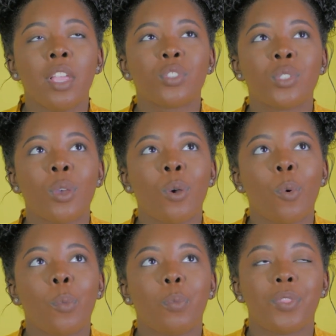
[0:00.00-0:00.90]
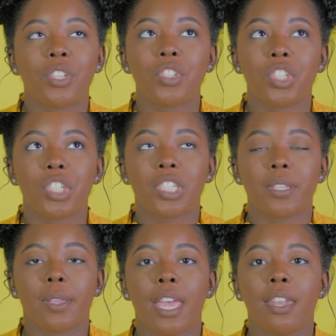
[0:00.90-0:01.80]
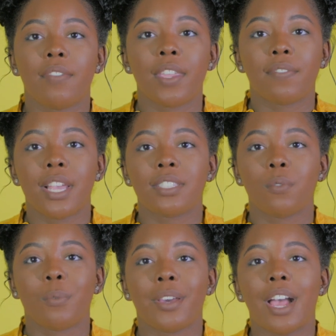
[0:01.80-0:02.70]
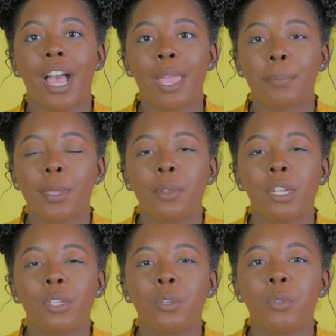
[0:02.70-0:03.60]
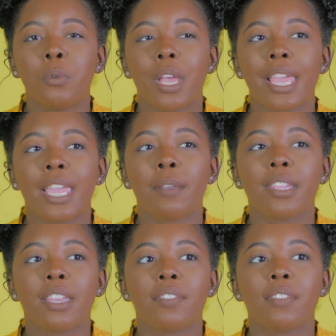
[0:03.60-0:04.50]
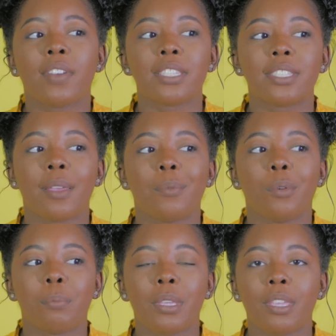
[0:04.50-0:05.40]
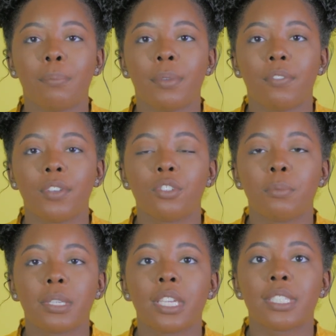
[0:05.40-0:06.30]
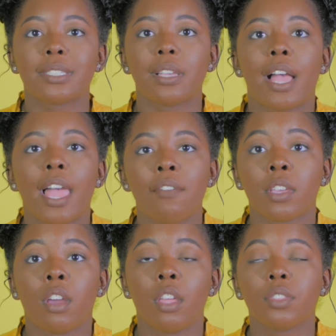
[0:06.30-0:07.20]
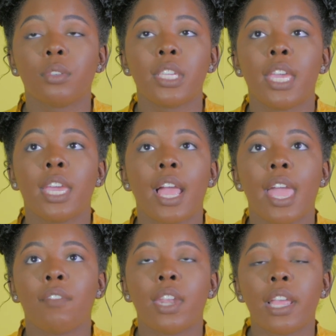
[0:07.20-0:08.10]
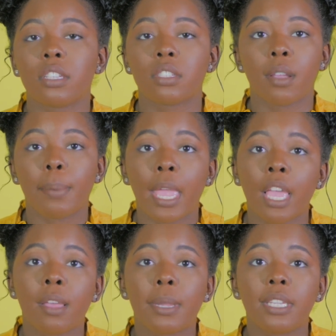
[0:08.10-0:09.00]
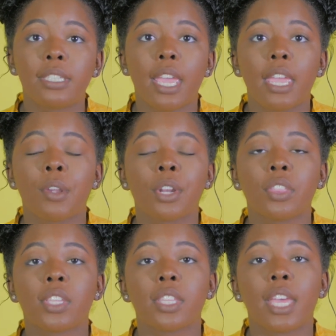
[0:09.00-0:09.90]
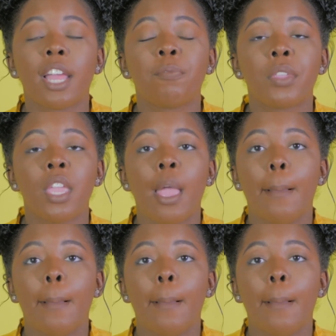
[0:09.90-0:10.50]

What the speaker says: So this is just kind of advice of what I'm going to do. I can't really give advice that will be beneficial because I haven't gone through it yet. I haven't had to start paying on my debt or anything like that.